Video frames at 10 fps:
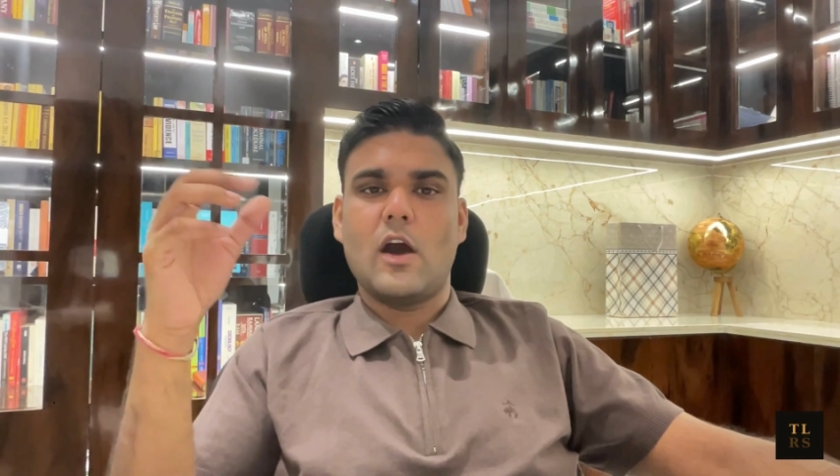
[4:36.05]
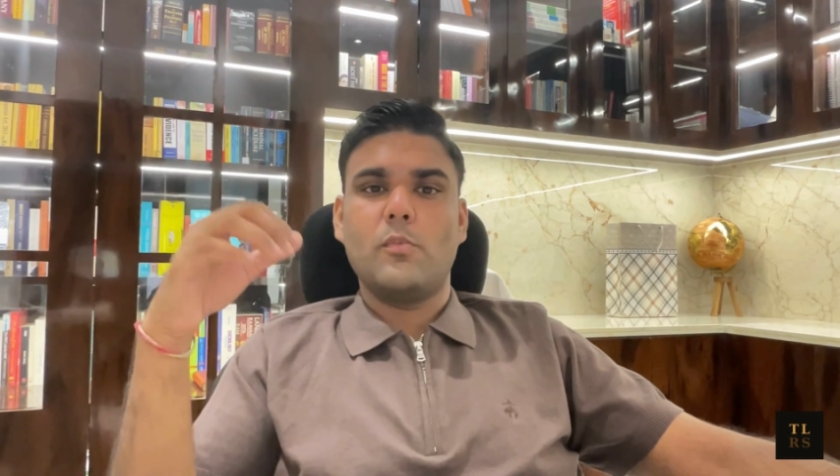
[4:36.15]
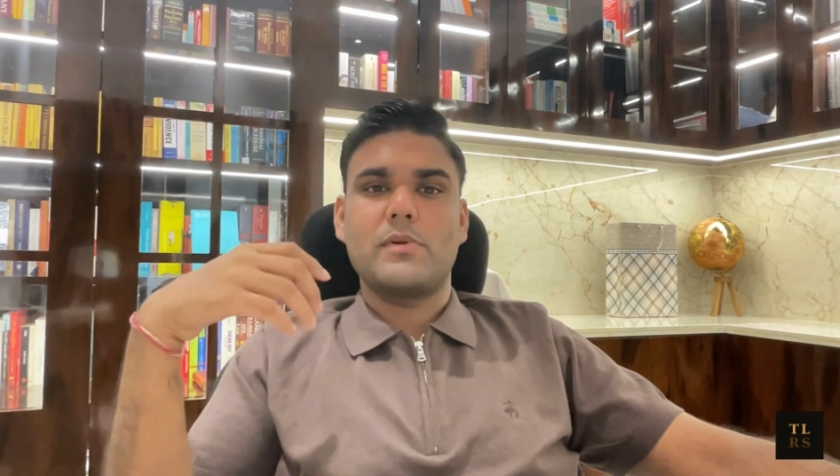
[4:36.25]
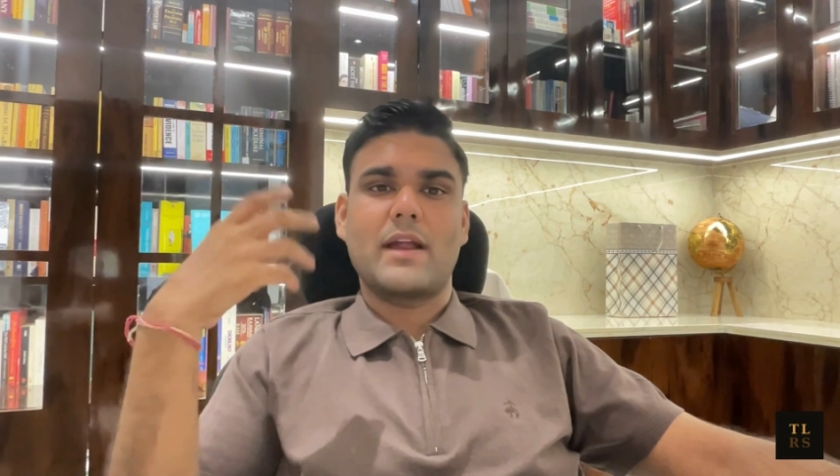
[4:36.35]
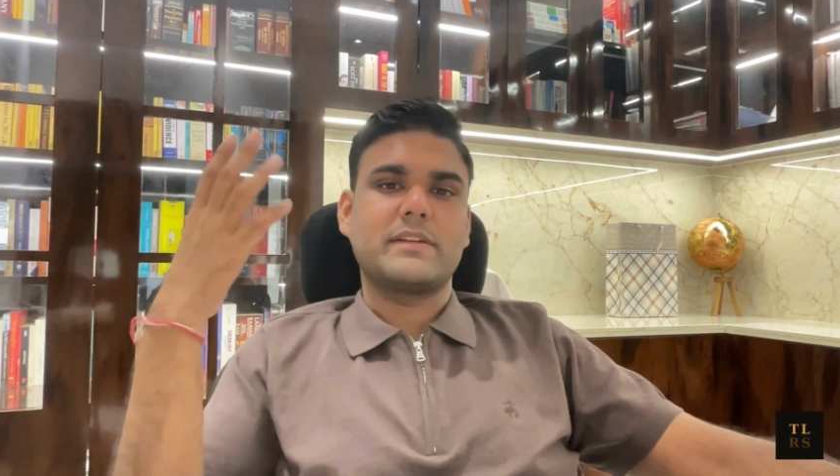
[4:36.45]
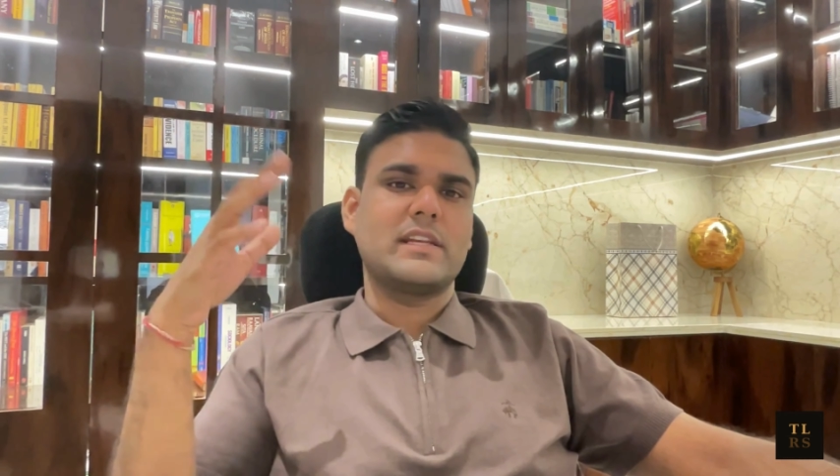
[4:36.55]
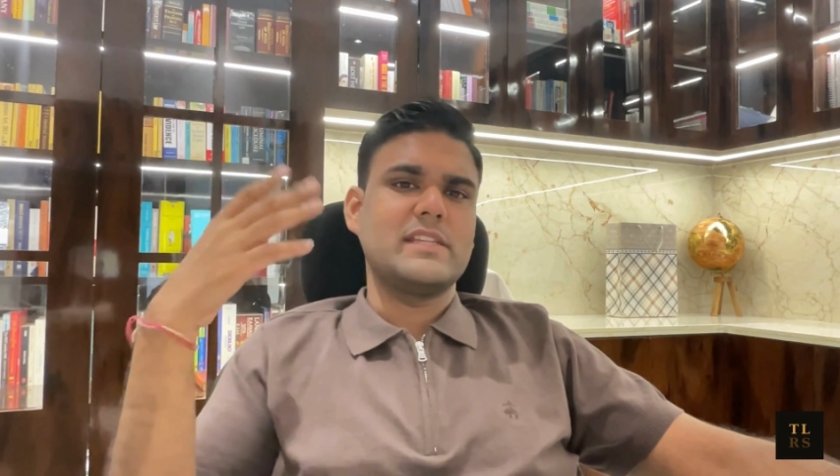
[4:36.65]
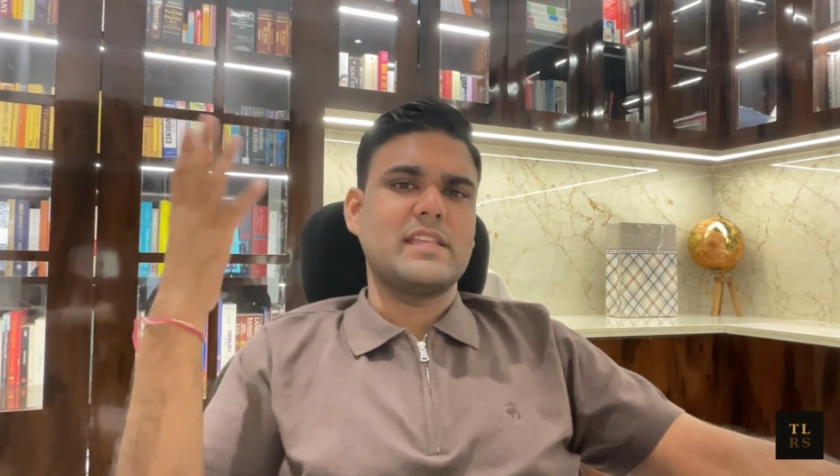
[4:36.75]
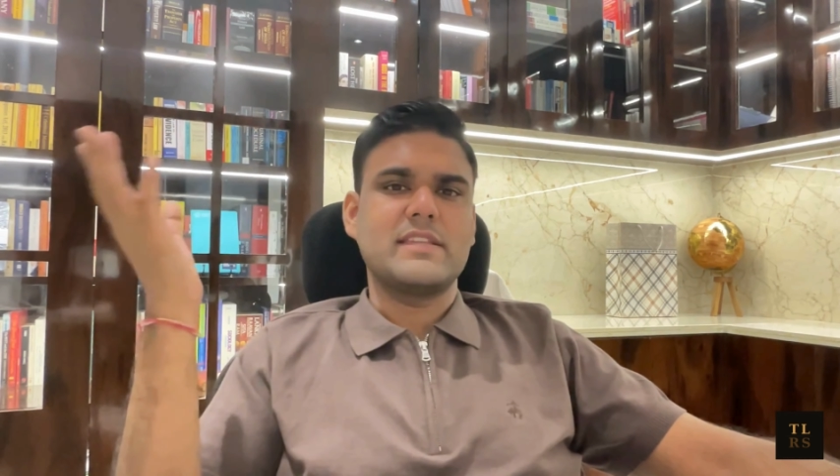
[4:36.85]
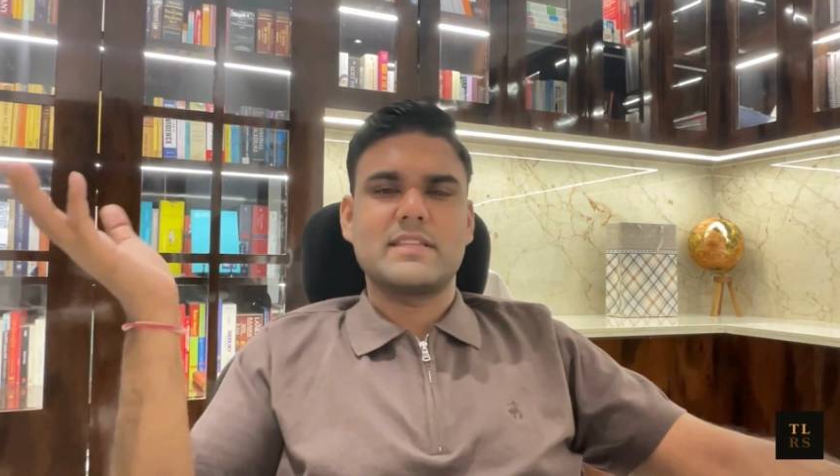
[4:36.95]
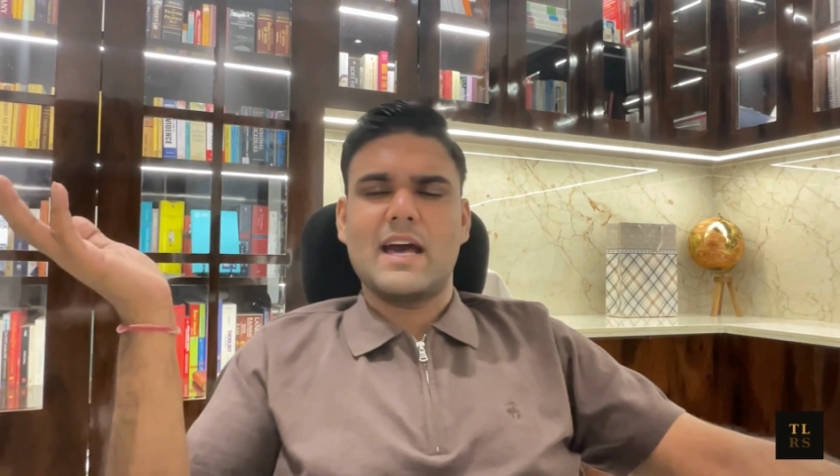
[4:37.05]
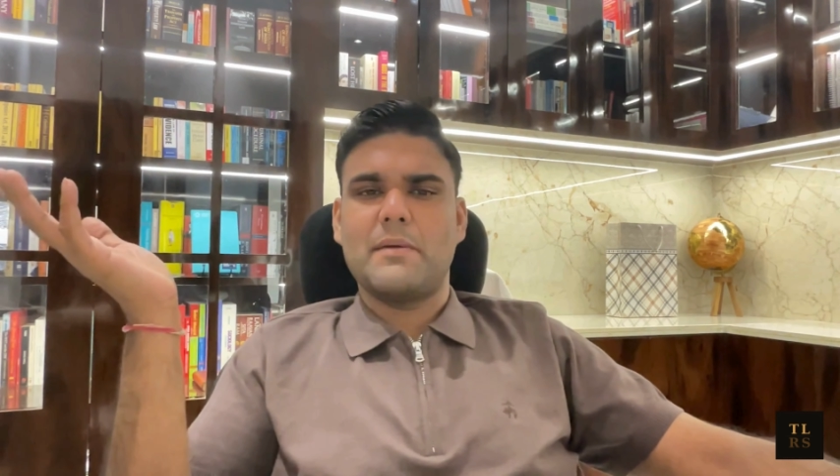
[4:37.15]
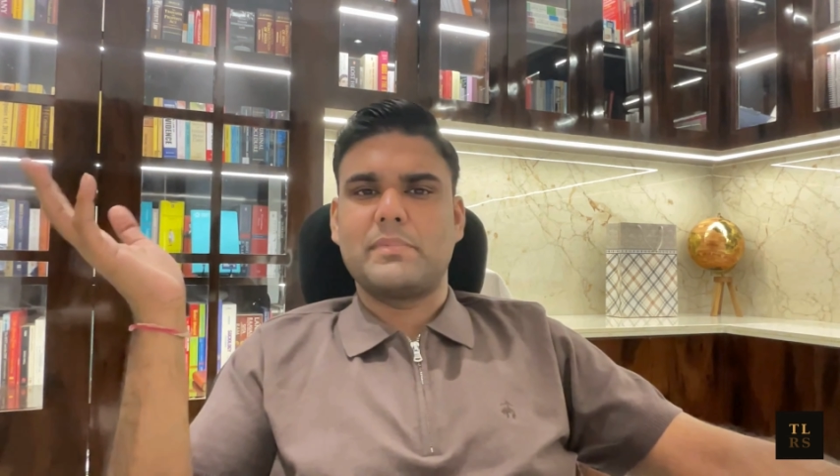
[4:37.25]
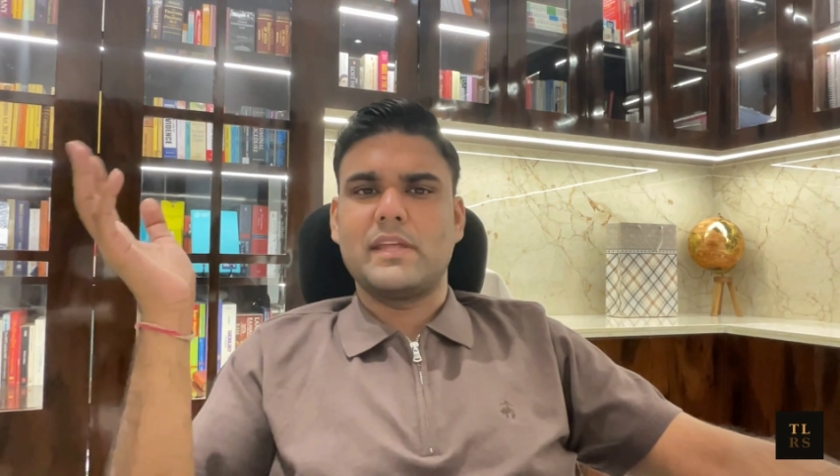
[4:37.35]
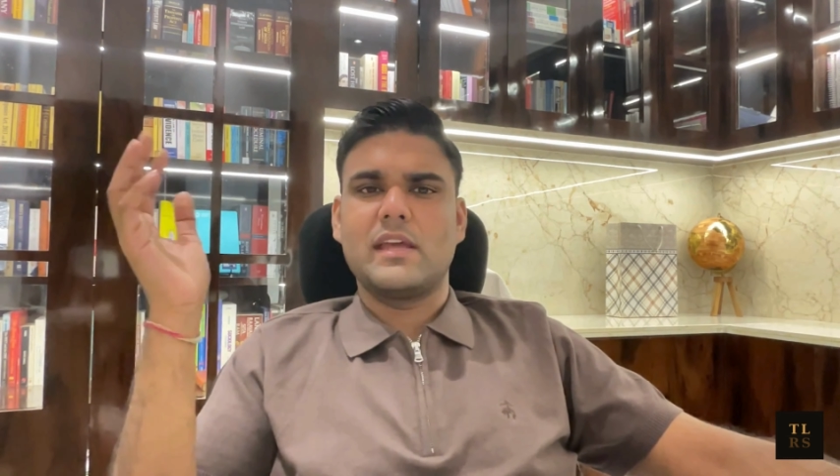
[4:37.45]
how practically things are
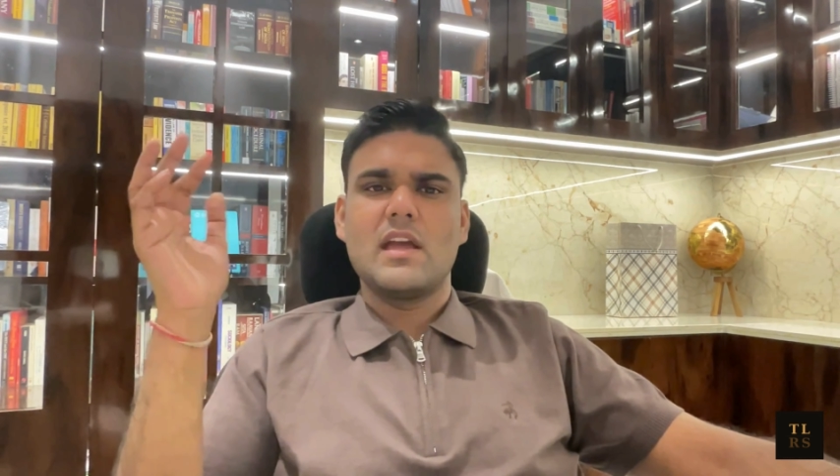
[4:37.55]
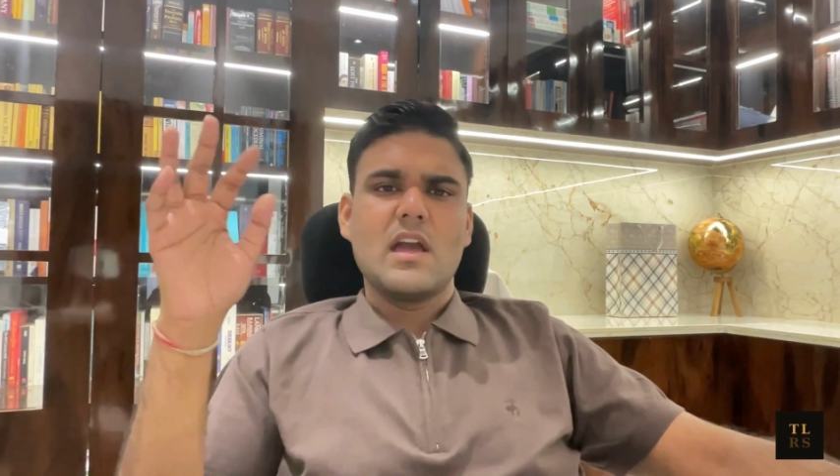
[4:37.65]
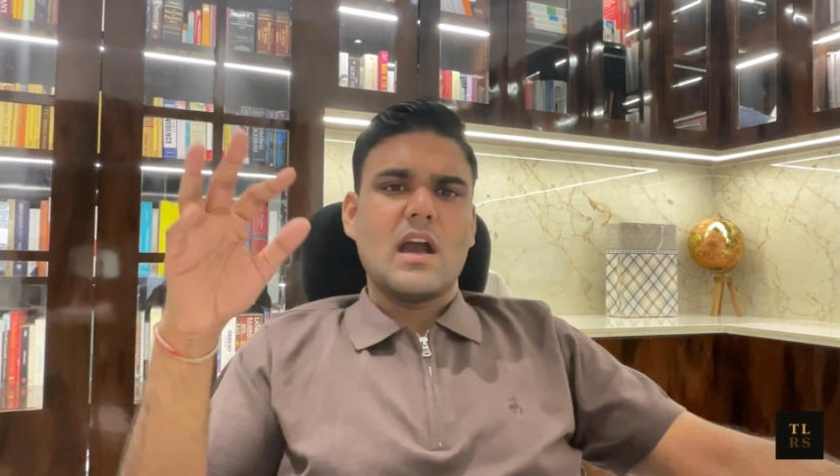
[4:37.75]
happening,